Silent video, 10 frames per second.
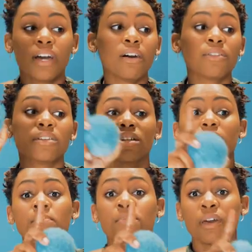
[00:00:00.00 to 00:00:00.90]
So not only is
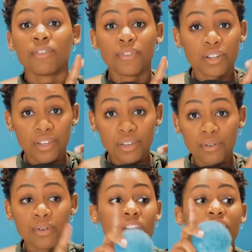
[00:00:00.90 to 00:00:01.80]
it better for
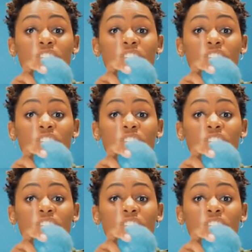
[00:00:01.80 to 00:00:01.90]
you,